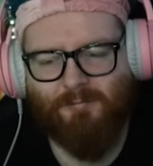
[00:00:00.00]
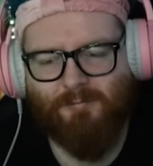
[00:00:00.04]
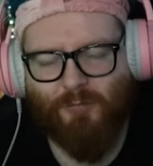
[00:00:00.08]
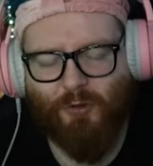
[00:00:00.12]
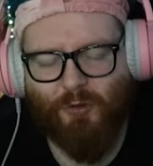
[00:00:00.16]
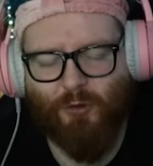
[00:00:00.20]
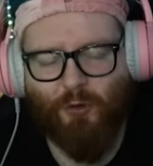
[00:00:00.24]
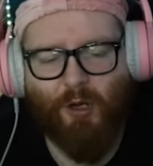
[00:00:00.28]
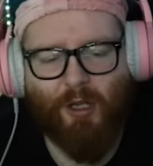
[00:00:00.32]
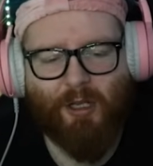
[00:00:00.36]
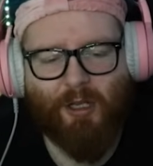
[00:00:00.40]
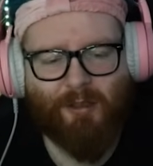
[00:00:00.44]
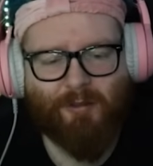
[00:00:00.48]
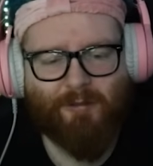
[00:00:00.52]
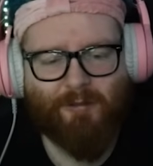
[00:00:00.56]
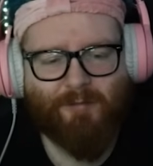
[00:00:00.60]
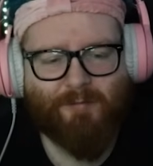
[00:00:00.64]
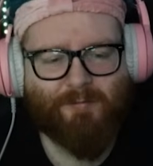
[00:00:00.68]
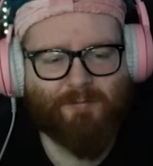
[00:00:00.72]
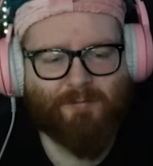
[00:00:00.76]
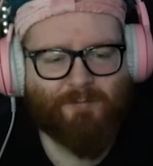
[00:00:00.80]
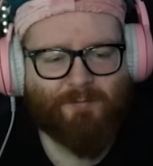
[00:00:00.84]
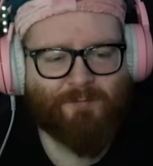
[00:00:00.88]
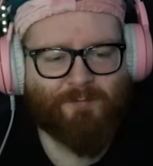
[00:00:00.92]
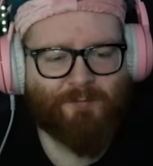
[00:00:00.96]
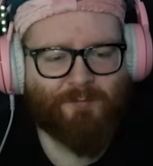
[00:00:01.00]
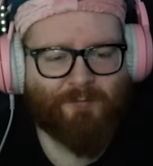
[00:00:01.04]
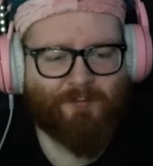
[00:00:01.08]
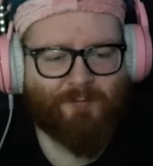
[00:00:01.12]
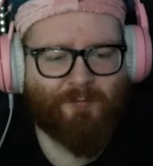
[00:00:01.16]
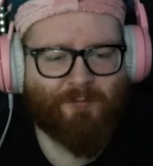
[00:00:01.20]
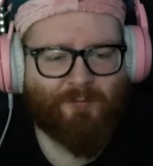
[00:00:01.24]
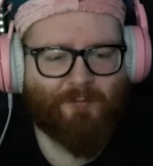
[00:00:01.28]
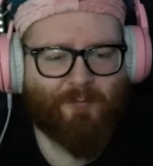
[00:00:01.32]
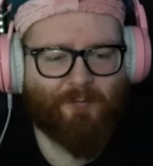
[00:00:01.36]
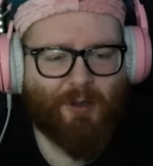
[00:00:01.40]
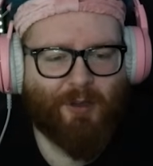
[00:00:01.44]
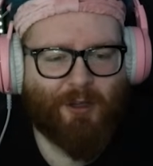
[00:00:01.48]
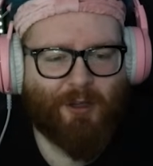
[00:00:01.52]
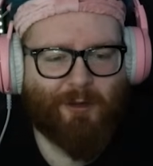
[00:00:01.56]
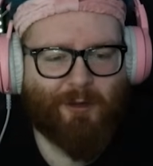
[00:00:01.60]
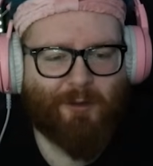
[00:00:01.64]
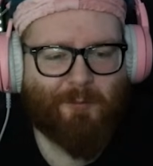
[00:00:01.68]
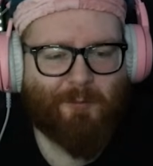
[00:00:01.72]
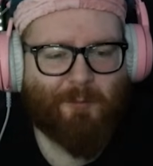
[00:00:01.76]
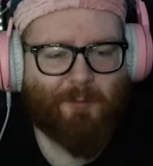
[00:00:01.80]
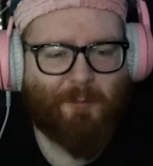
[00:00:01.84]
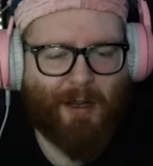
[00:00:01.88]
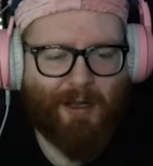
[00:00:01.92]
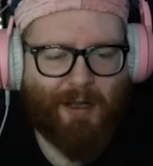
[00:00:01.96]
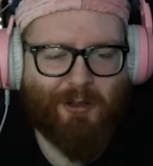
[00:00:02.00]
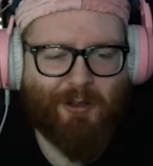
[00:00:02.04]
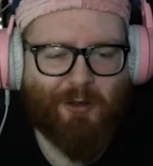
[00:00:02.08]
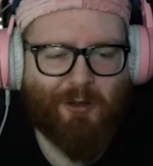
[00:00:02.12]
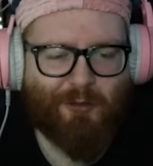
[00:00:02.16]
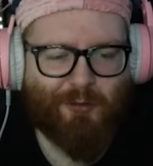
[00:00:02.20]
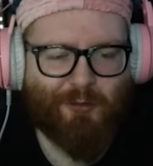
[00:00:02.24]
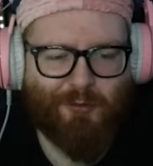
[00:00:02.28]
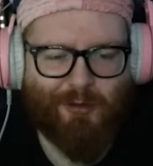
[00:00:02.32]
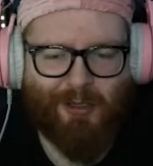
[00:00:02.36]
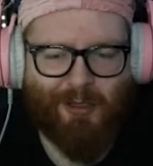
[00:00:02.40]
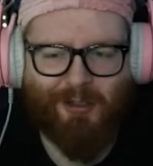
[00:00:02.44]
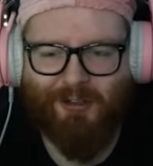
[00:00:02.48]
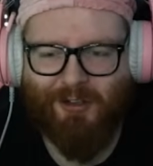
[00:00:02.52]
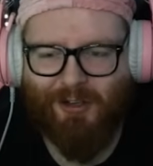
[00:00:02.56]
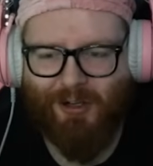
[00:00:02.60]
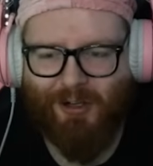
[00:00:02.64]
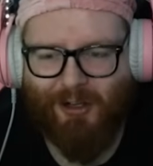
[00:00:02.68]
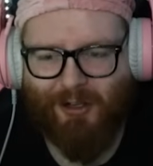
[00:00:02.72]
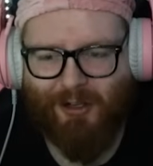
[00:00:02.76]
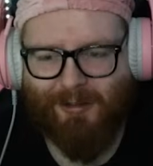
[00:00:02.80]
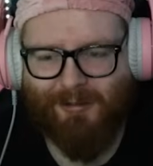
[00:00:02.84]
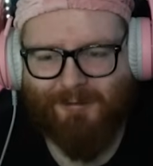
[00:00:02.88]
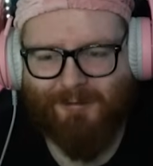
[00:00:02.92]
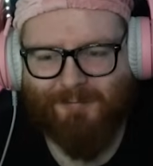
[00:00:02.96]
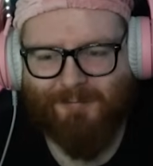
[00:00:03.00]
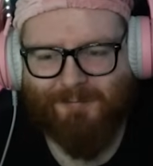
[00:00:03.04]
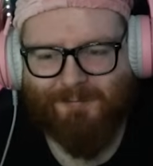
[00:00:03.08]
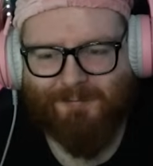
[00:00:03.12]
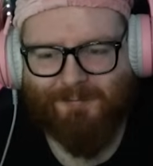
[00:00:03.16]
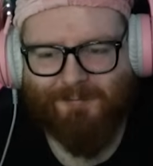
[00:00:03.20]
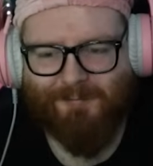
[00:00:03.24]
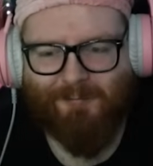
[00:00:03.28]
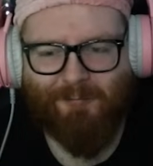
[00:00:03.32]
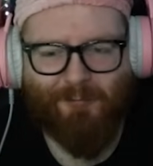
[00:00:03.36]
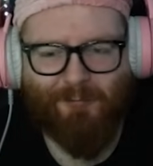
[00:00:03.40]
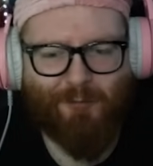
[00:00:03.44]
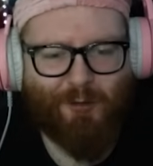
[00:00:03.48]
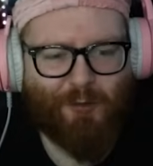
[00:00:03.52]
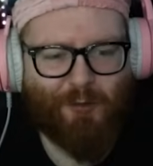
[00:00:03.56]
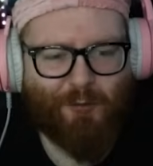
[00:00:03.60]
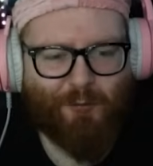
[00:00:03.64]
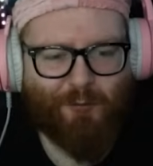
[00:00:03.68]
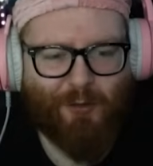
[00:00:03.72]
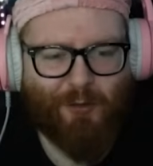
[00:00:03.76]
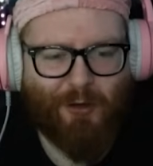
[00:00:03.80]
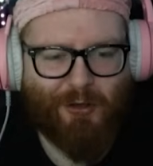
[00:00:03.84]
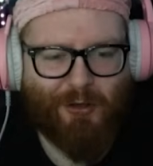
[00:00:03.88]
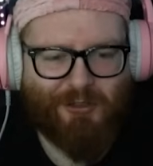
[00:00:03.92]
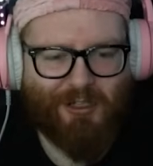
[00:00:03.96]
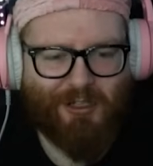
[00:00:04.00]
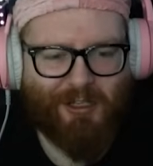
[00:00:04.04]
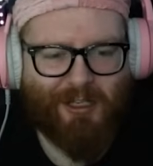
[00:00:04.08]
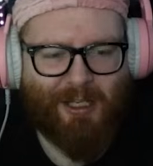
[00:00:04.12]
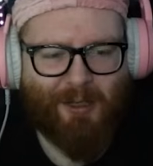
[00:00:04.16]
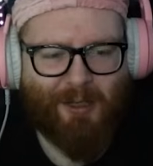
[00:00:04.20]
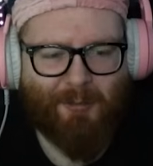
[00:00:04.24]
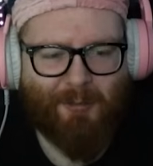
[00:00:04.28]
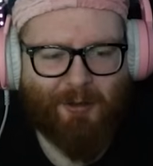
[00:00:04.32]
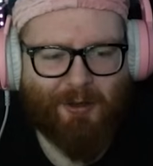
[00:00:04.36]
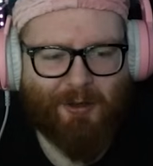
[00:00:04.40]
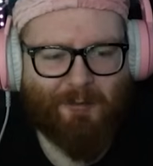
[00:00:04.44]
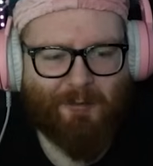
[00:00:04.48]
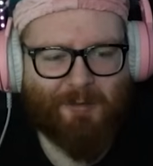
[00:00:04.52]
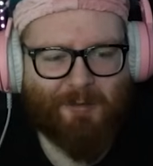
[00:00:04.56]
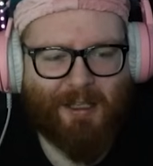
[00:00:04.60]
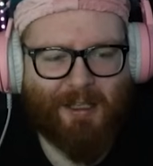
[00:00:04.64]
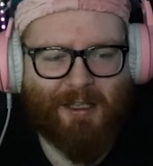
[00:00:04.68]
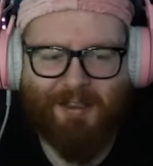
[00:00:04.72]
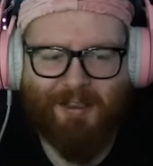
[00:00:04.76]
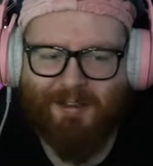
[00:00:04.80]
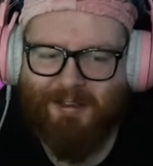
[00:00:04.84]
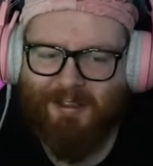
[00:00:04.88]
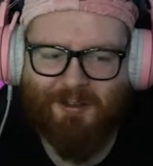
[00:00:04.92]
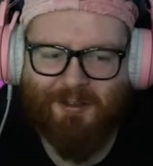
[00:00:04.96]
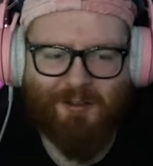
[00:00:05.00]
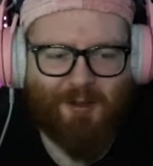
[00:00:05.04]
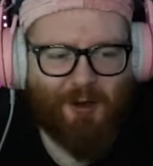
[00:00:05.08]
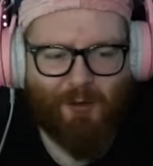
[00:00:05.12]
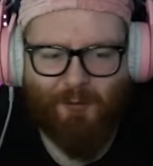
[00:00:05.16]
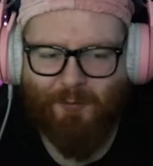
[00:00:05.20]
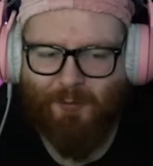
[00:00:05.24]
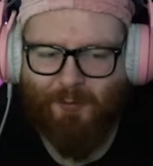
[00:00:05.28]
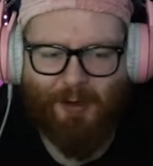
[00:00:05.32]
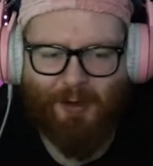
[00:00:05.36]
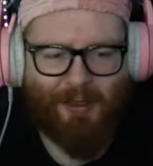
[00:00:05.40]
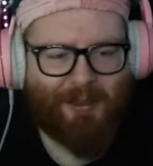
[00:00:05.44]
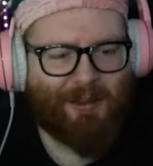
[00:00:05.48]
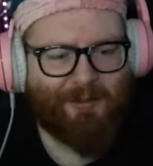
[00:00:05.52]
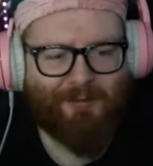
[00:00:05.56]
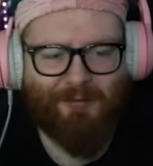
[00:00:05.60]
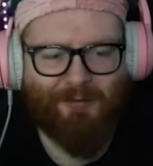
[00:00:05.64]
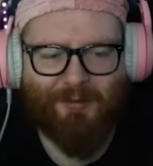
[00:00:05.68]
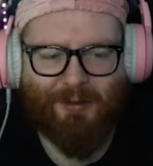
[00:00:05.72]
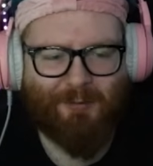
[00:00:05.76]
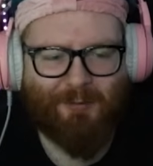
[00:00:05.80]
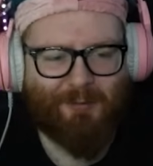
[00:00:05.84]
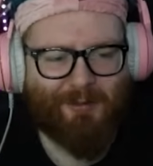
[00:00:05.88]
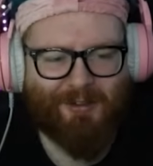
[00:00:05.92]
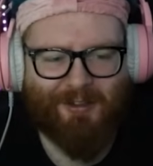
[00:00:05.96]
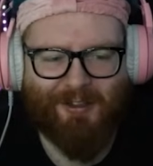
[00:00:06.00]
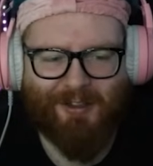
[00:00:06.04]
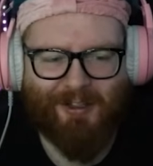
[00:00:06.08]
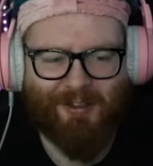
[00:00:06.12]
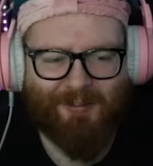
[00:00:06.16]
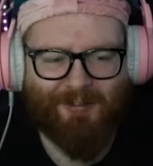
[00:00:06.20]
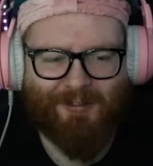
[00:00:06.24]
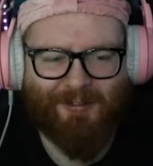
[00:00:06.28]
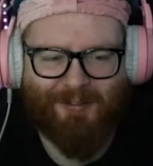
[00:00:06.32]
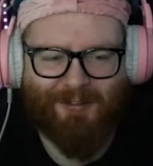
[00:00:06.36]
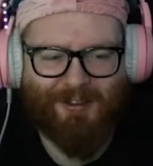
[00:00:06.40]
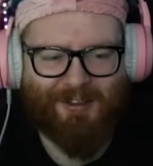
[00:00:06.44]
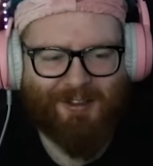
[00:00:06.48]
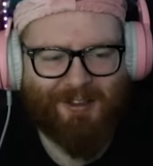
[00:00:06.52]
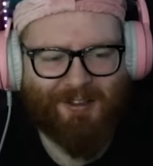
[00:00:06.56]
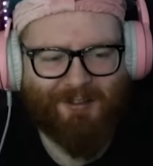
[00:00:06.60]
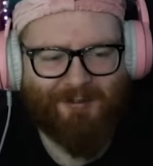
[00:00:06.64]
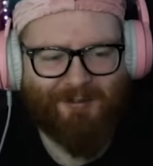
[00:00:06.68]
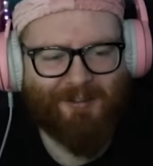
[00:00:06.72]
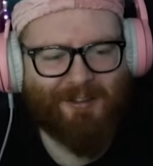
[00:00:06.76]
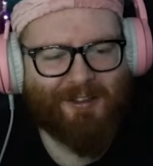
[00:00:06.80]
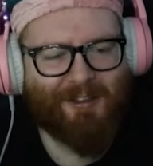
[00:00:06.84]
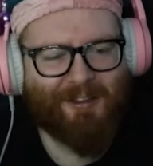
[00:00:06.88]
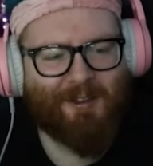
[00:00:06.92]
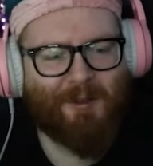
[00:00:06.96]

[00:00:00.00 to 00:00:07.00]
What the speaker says: Great. By contrast, Karl, Roger Ebert did not find the film was innovative,